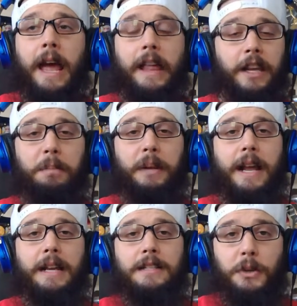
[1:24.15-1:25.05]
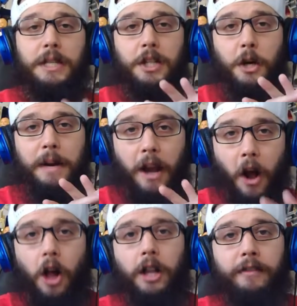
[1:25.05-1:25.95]
And their plan is to
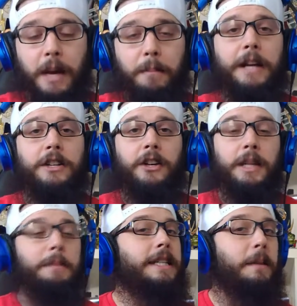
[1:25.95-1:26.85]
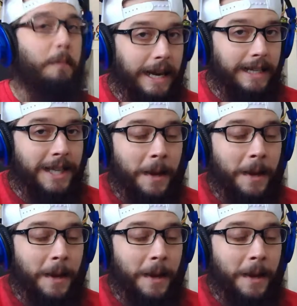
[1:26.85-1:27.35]
exterminate all of them by turning them into mice.